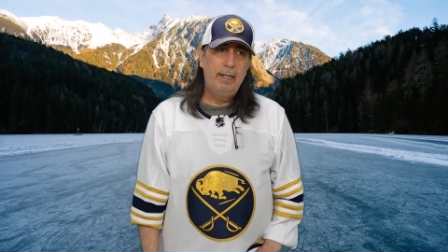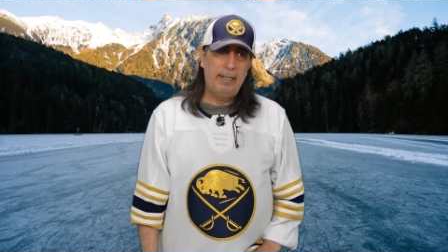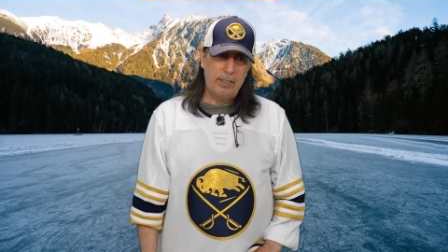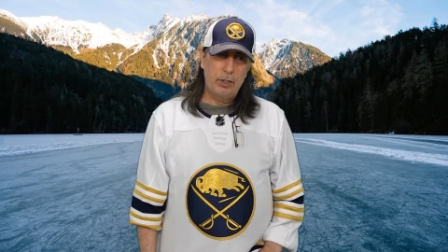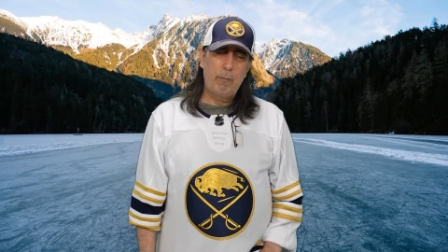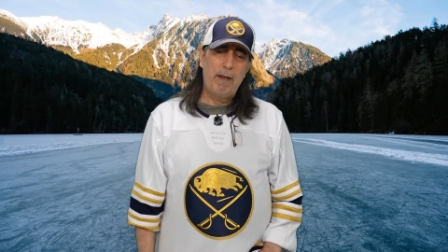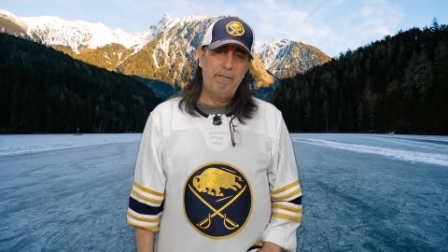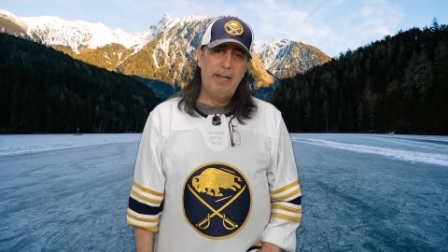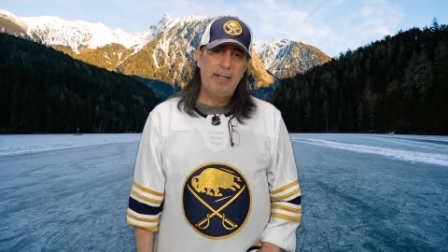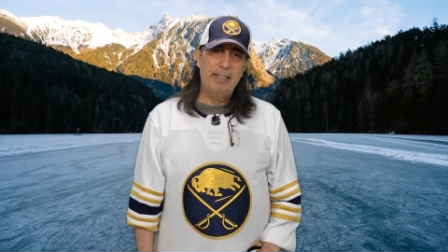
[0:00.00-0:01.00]
And this is why
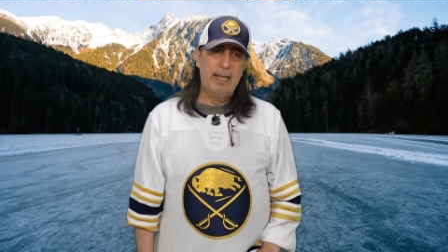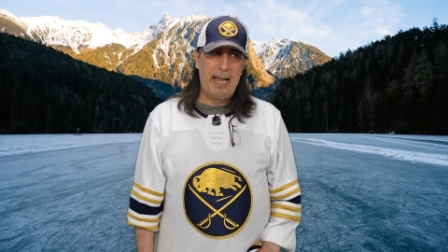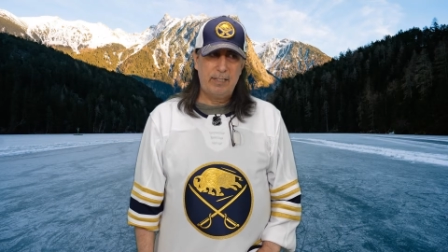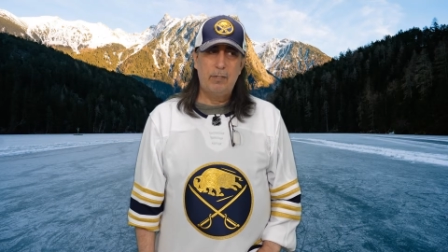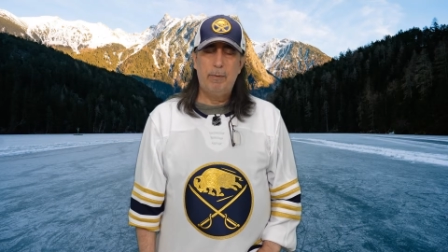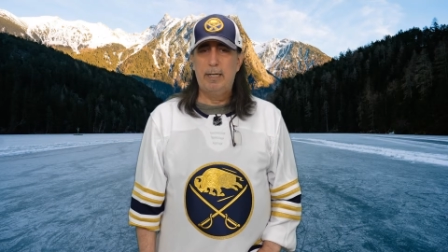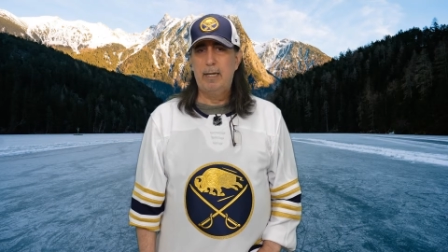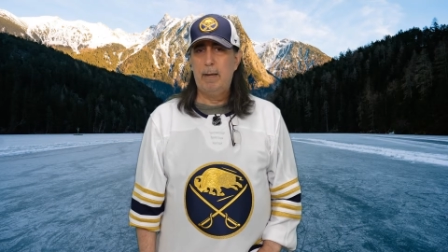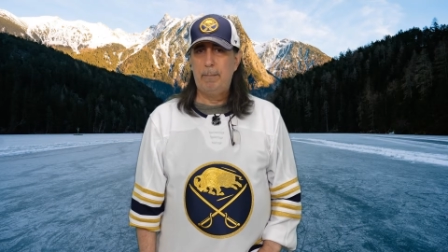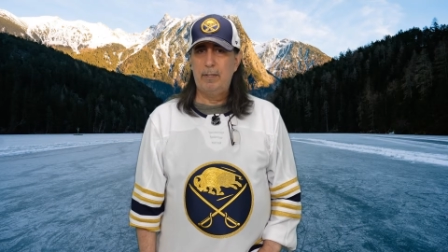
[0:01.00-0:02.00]
Vegas has to win a
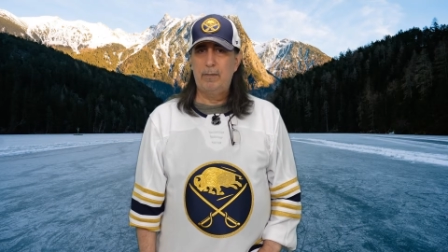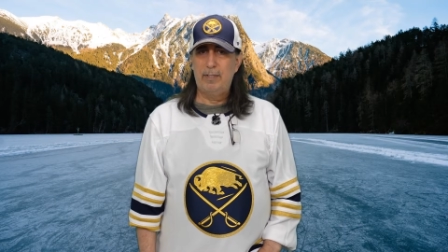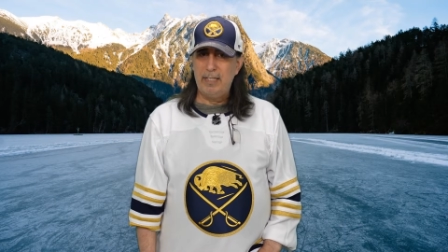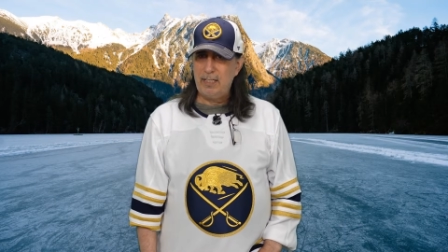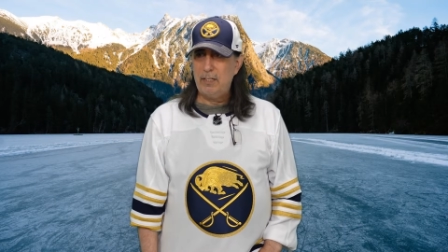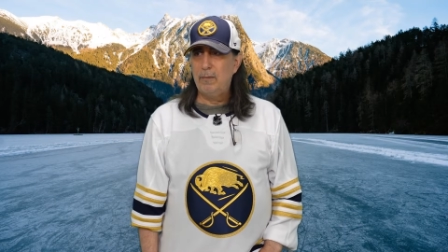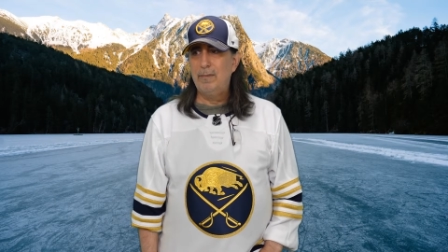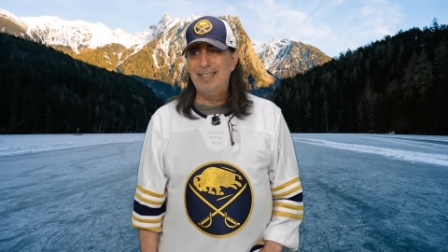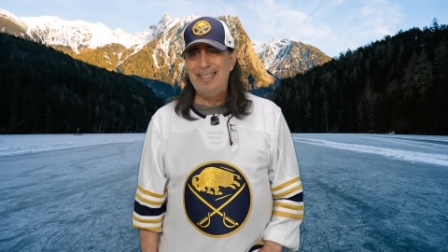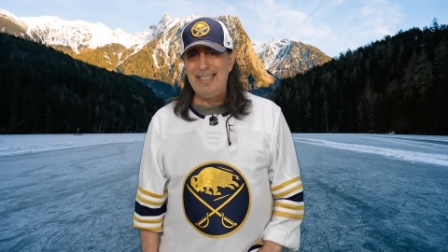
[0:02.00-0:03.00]
cup either this year,
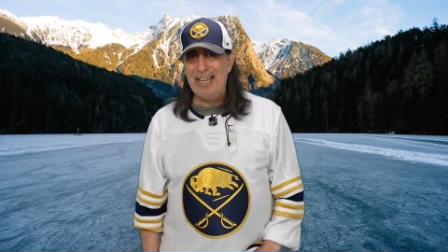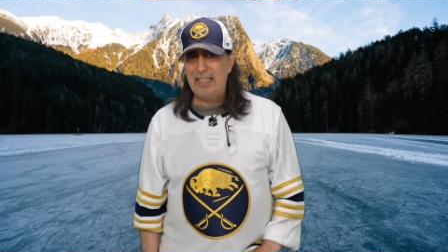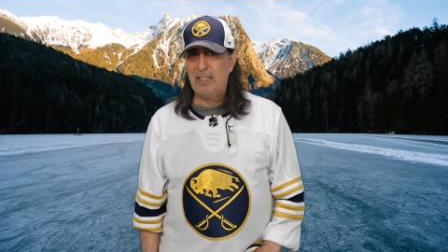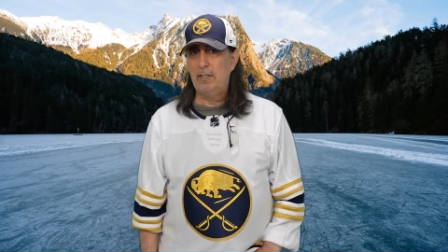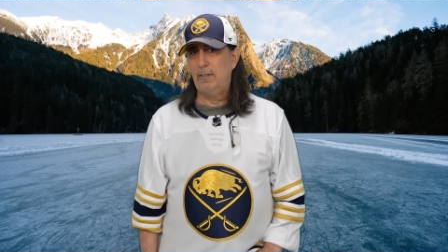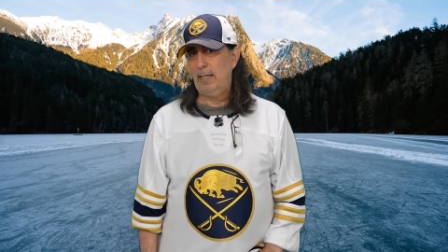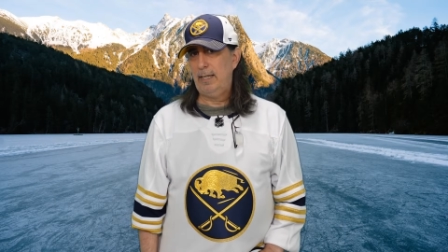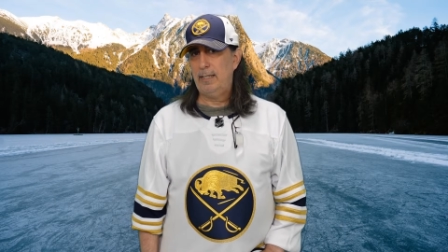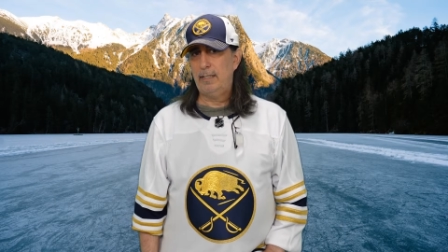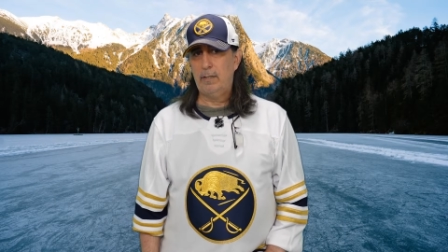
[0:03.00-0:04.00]
next year
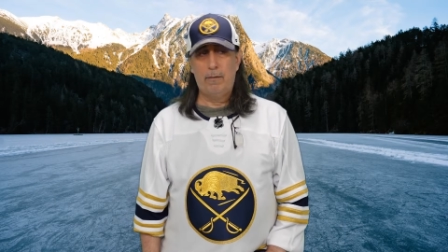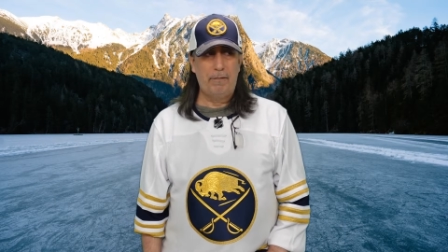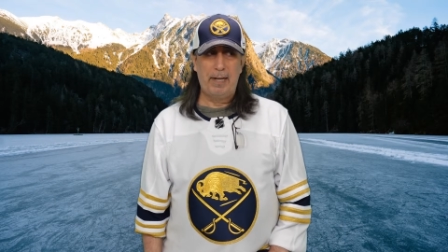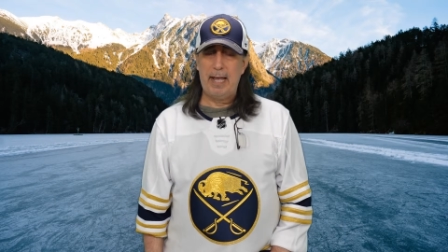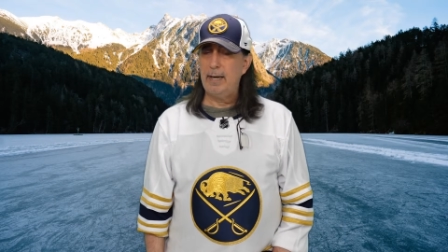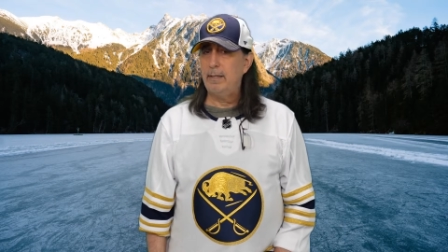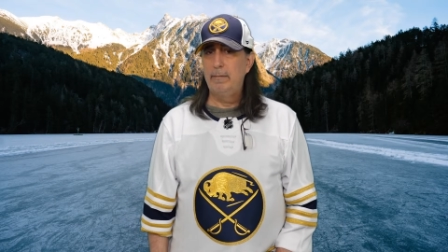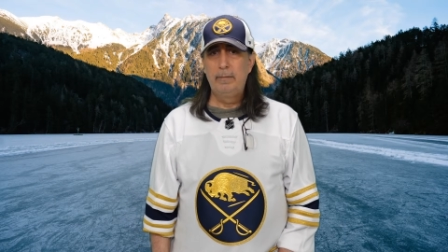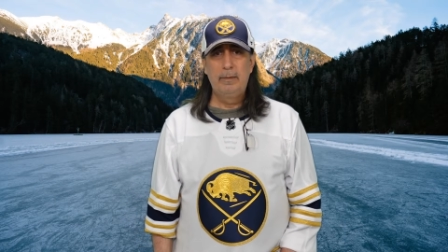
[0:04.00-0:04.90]
latest, or forget it.